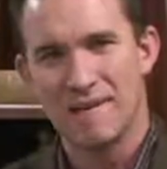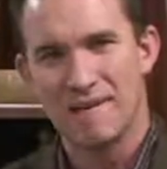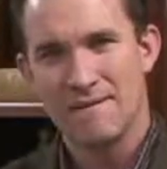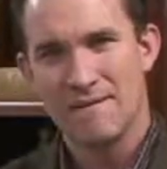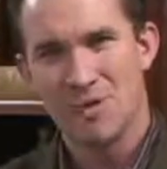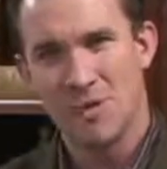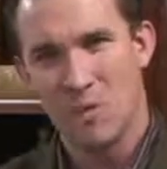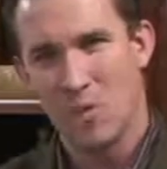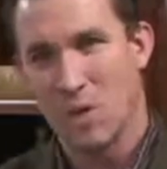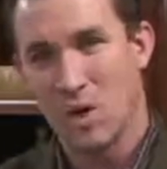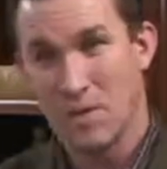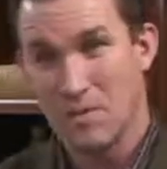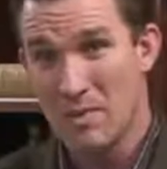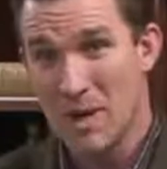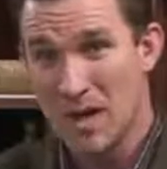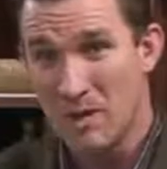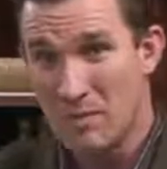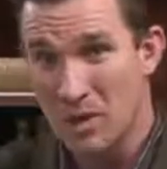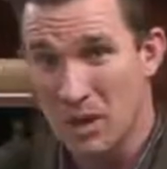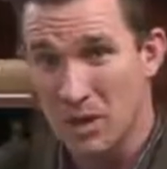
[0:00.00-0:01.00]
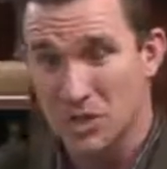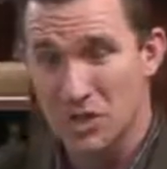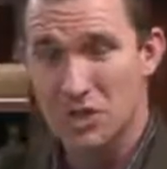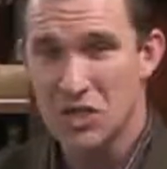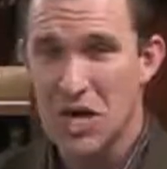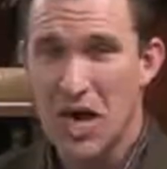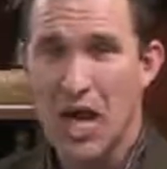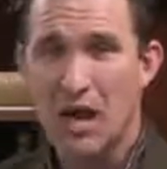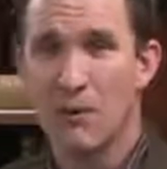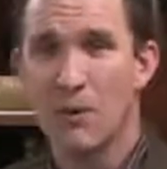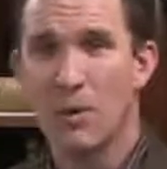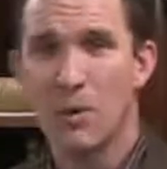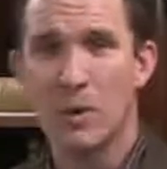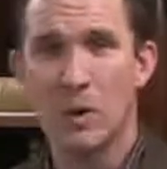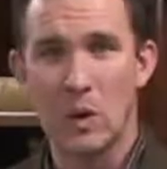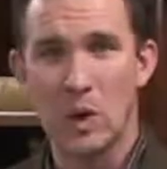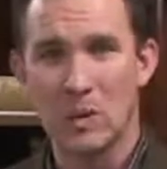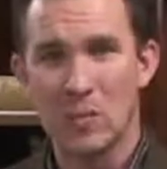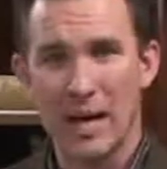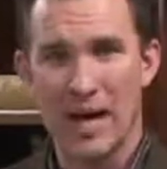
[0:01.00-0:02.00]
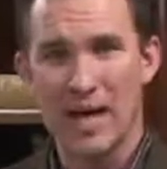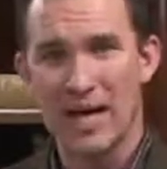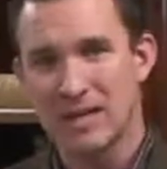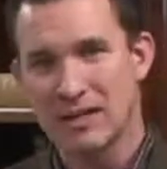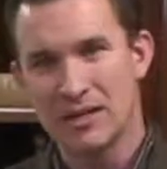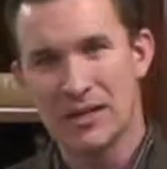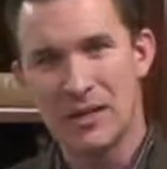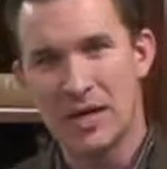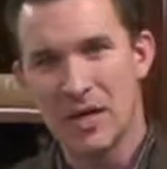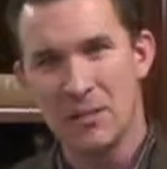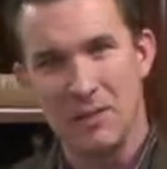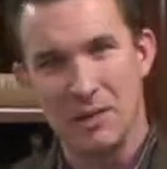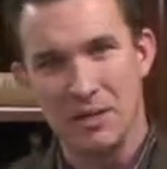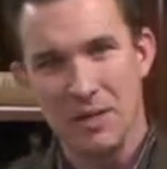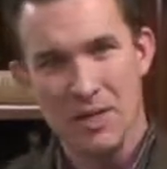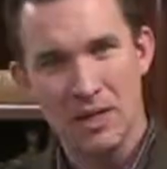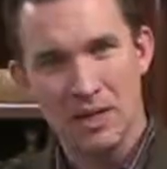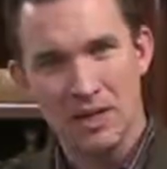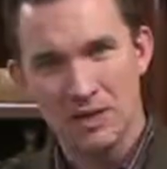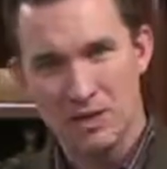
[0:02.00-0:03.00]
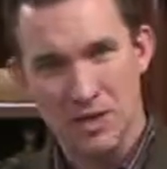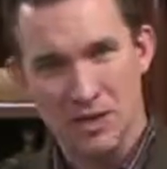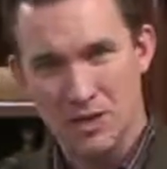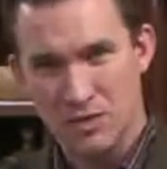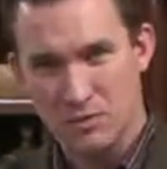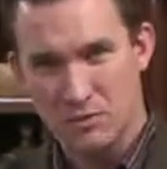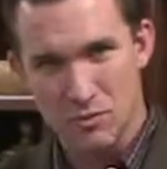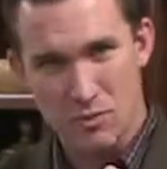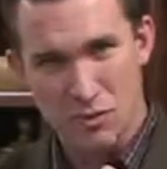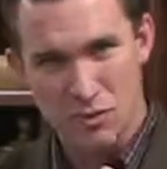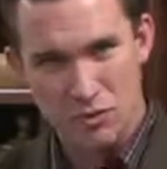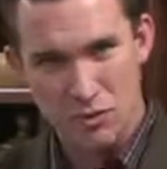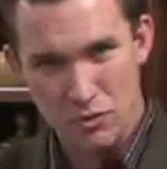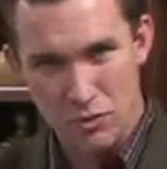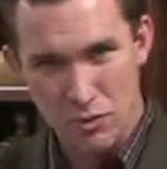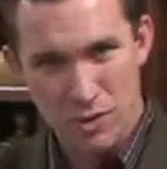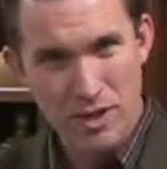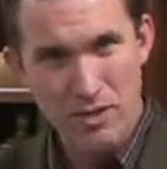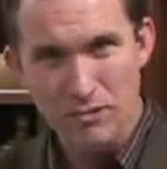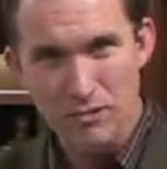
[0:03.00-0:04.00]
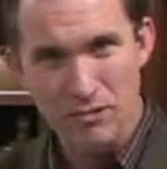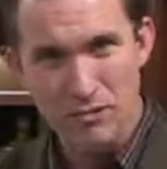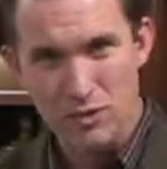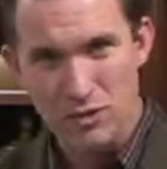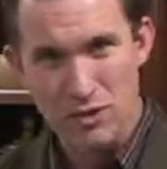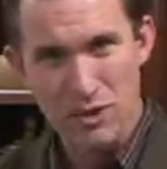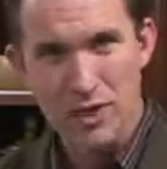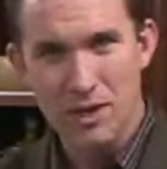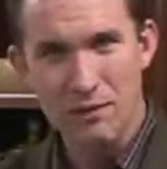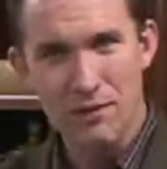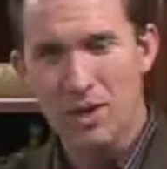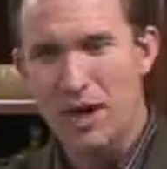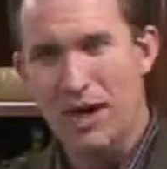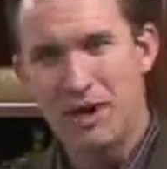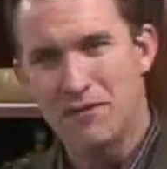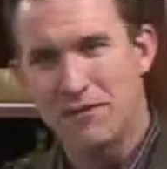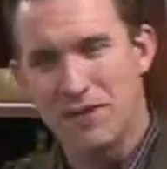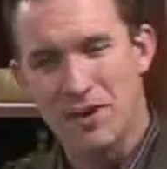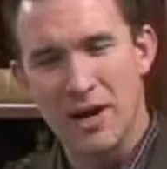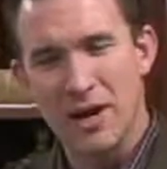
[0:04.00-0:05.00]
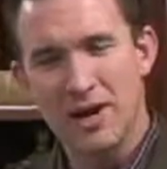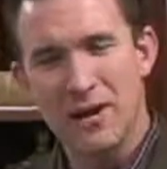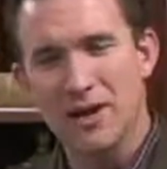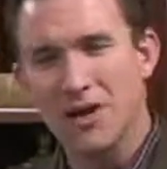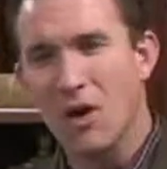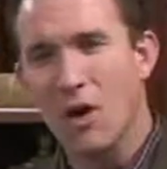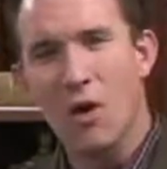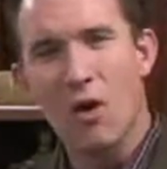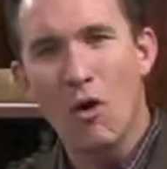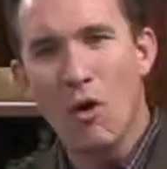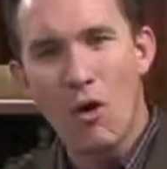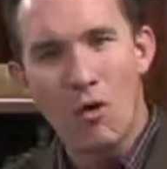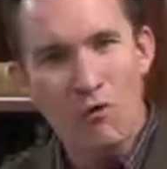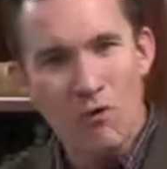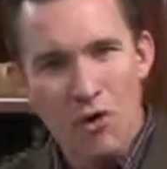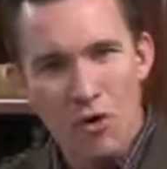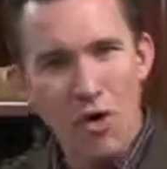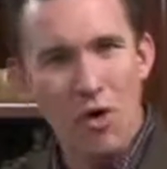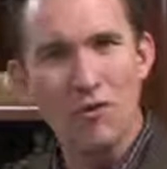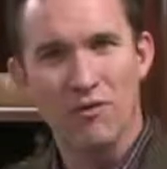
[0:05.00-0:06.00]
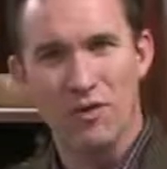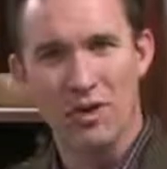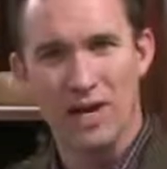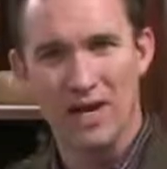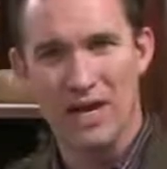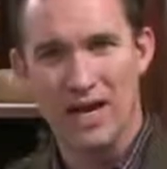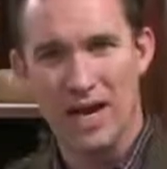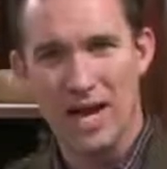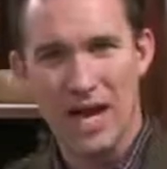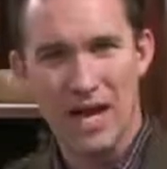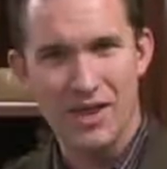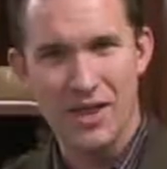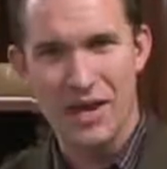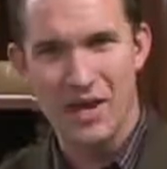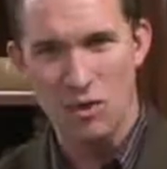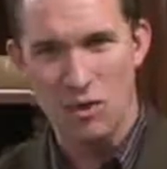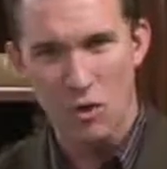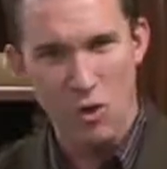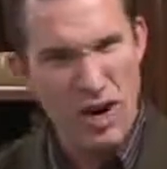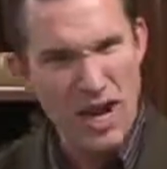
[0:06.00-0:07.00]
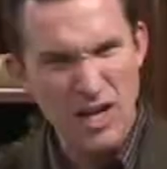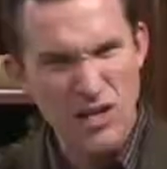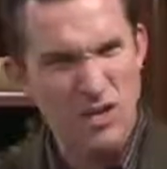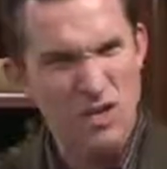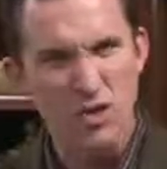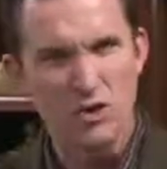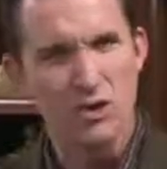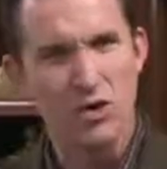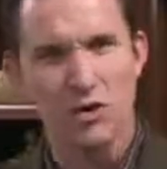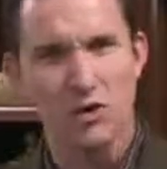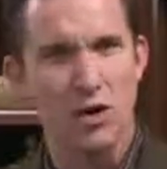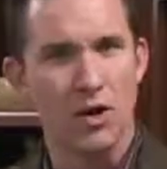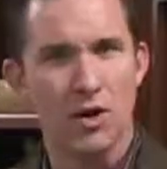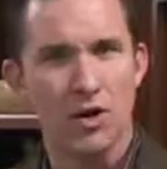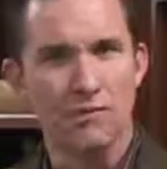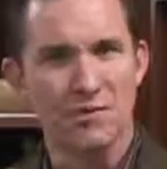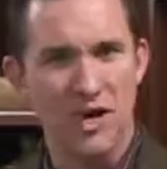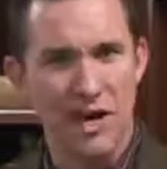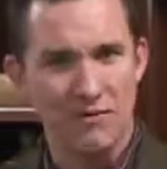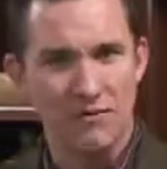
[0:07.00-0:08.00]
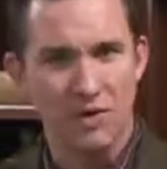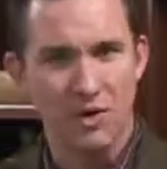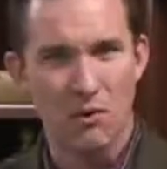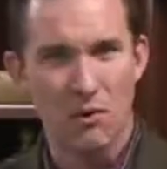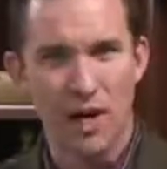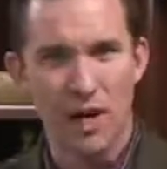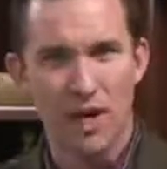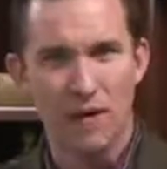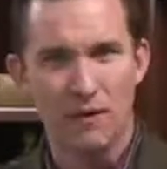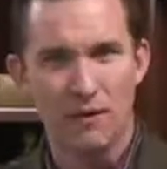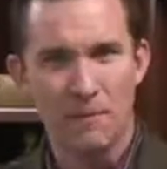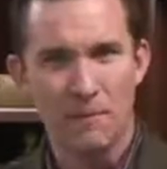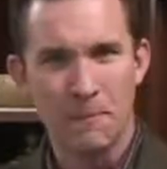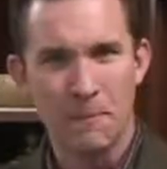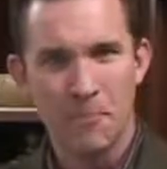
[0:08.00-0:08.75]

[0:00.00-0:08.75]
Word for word: Or one maybe in a shower or a bathtub and just drip, drip after over and over again, how that grates on your nerves after a while.